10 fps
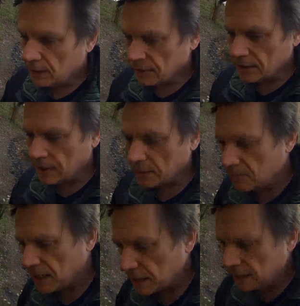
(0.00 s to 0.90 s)
Things like
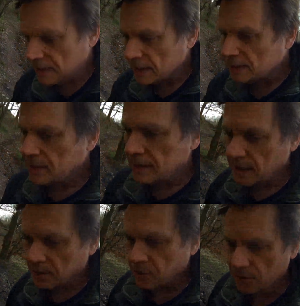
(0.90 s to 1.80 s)
making lists and
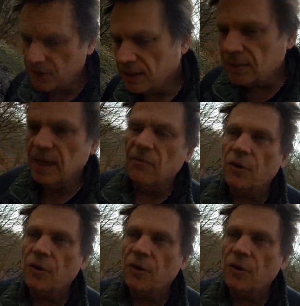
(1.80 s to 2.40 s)
then crossing stuff